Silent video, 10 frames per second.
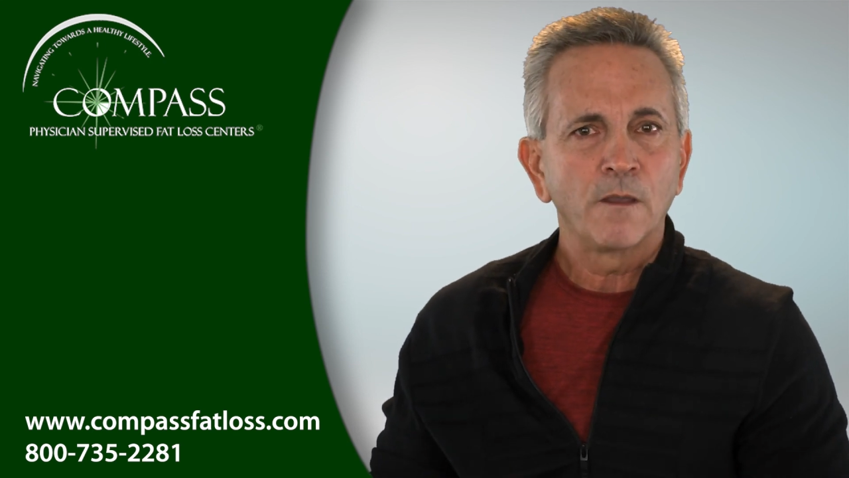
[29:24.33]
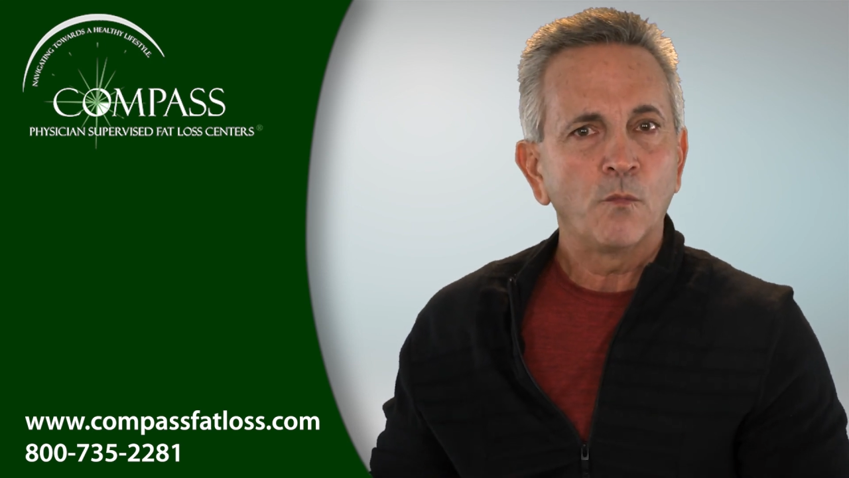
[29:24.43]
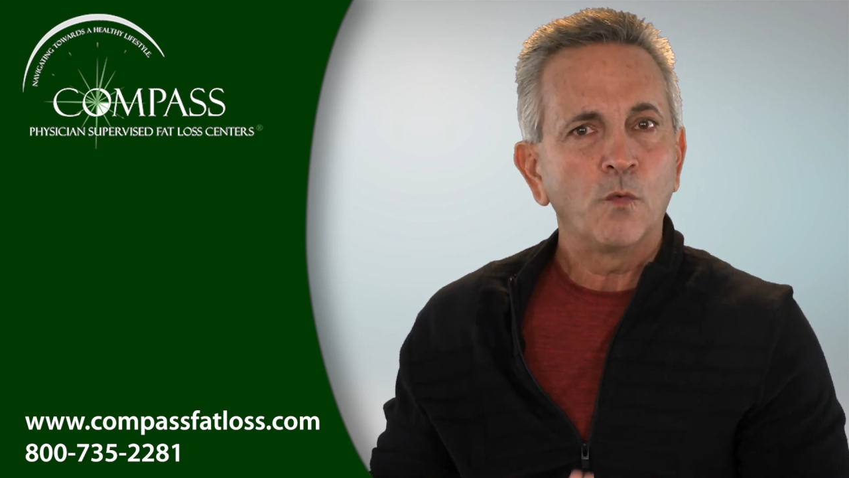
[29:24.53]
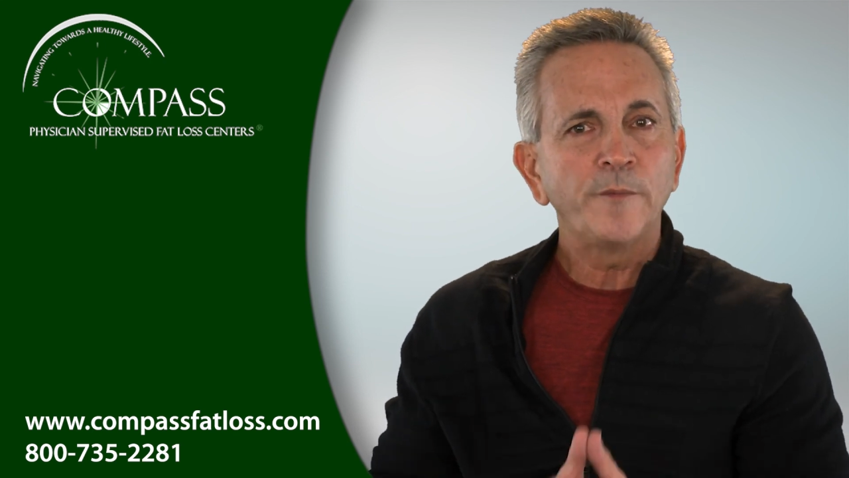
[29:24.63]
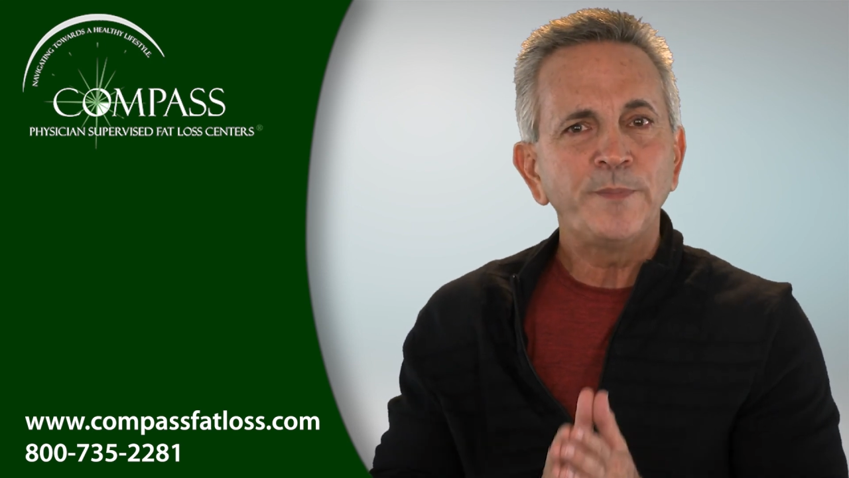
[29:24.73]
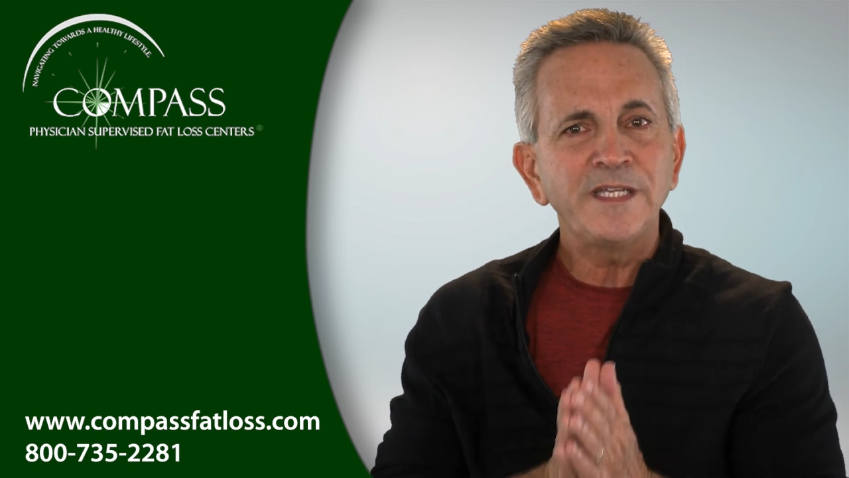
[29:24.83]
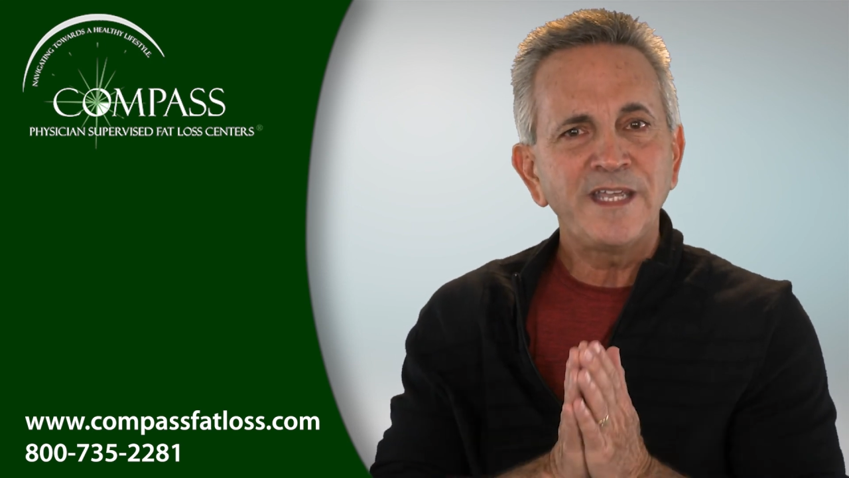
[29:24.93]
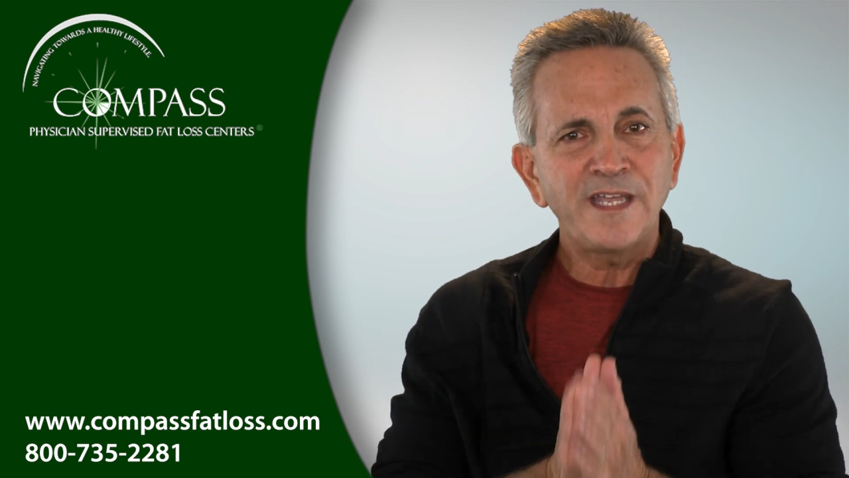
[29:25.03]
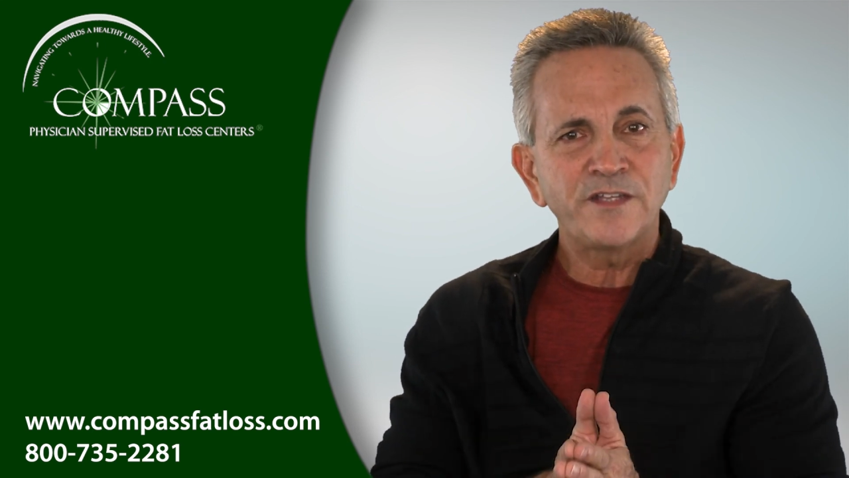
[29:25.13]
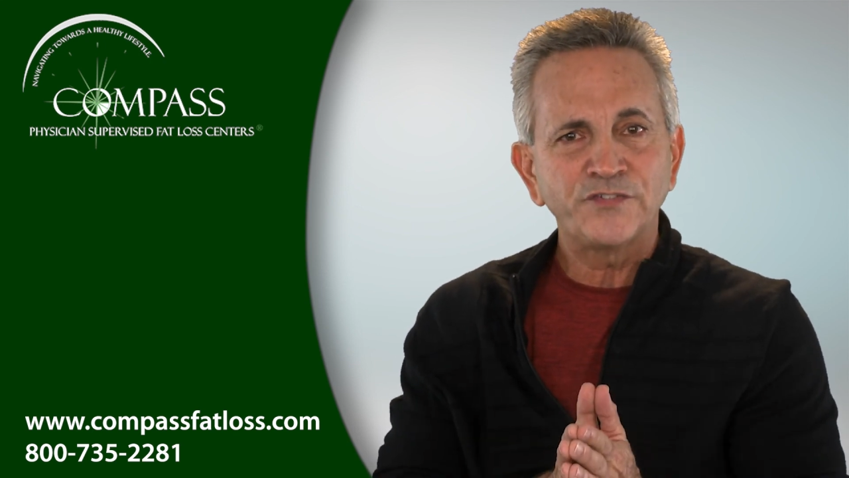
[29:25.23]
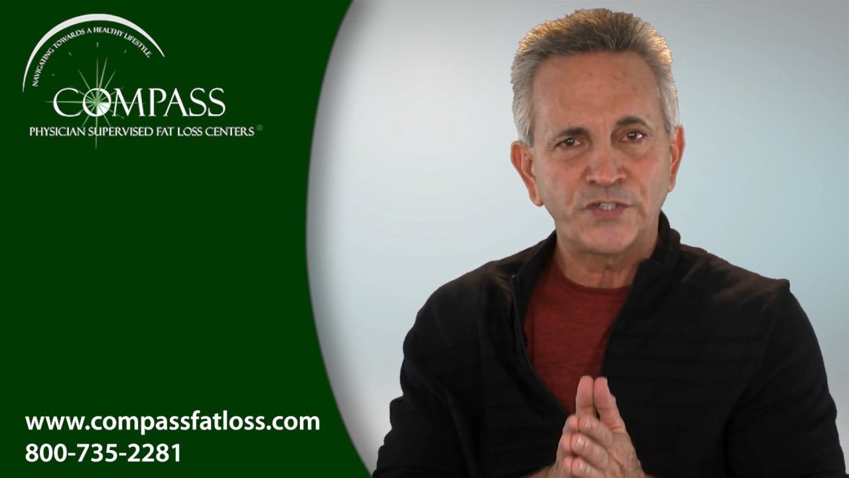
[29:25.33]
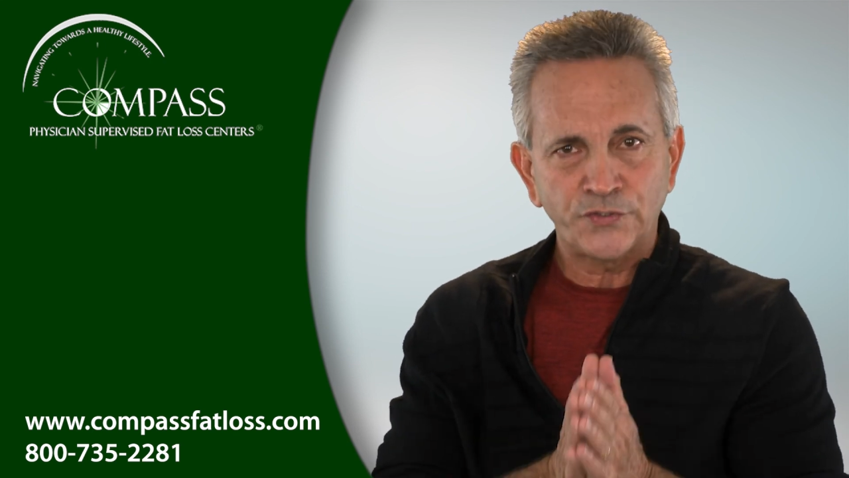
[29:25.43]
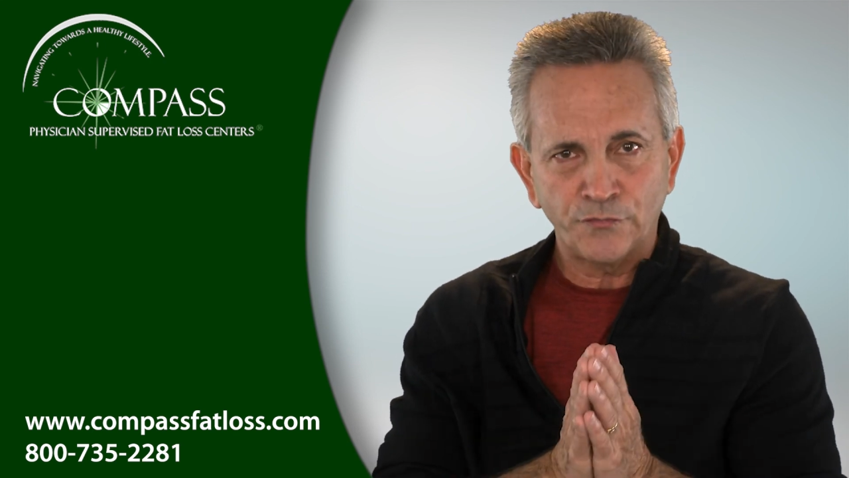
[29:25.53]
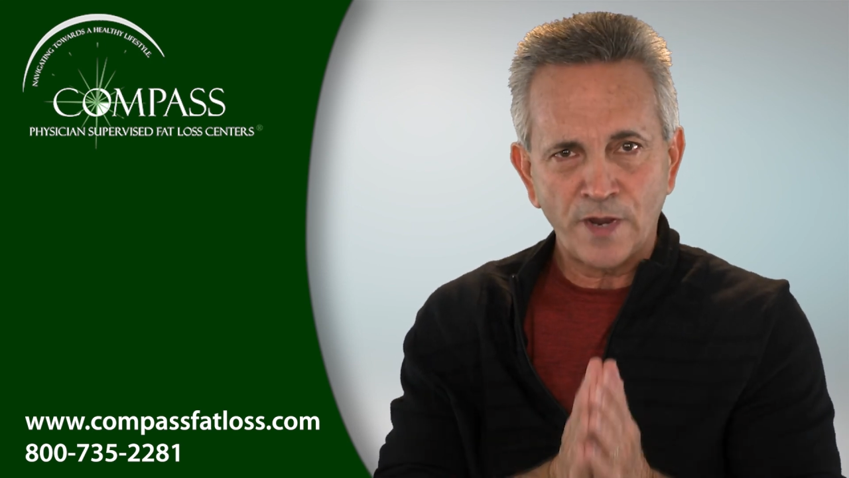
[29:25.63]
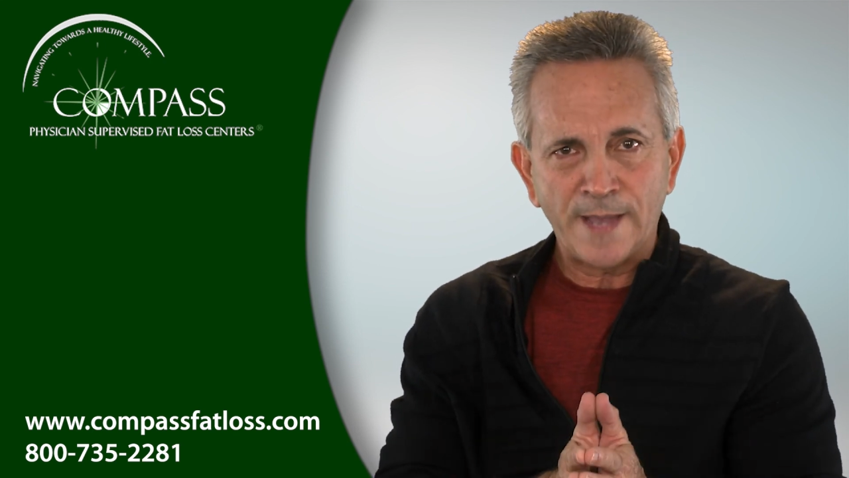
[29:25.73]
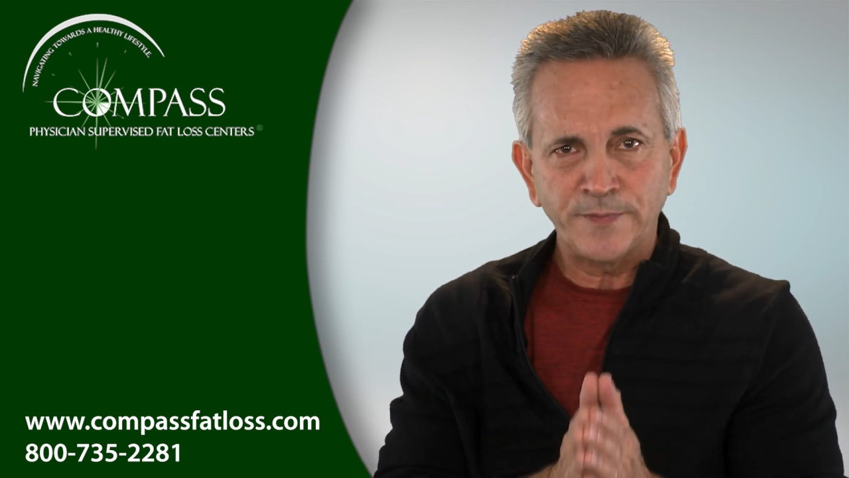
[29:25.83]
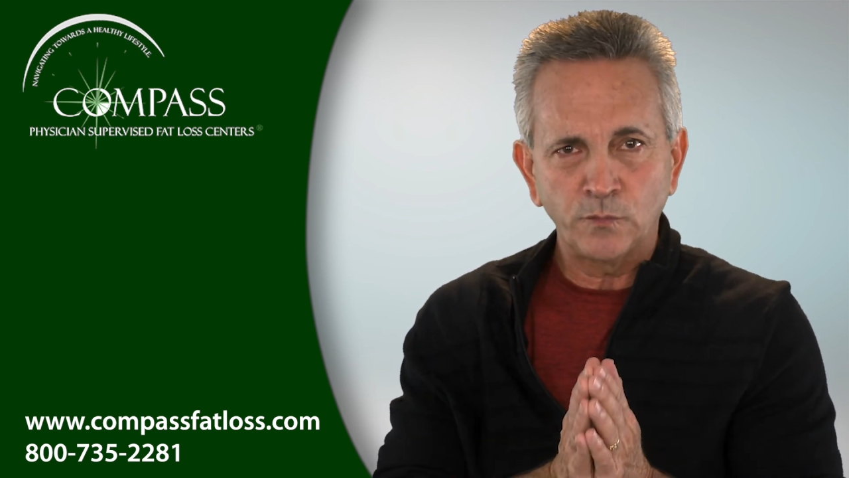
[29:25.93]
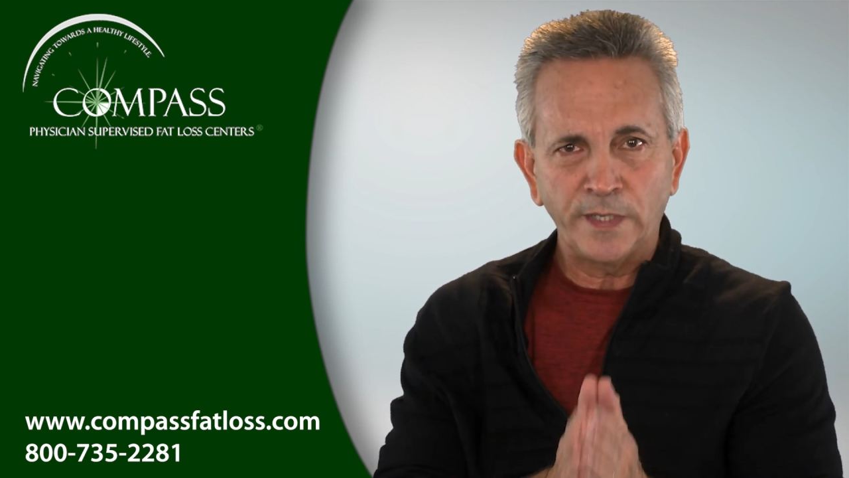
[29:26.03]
What begins as a rapid